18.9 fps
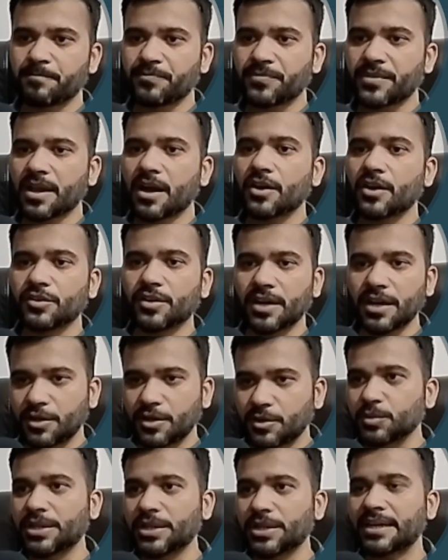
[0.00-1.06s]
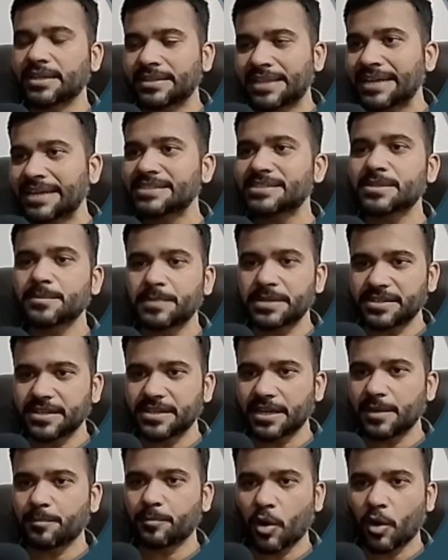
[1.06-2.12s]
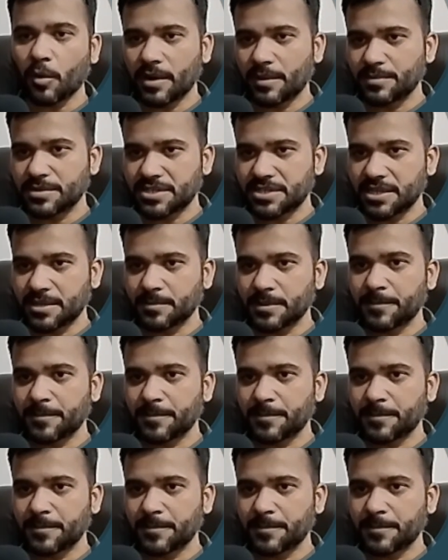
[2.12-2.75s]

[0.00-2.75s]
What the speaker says: How you gonna do that? That is basically problem statement.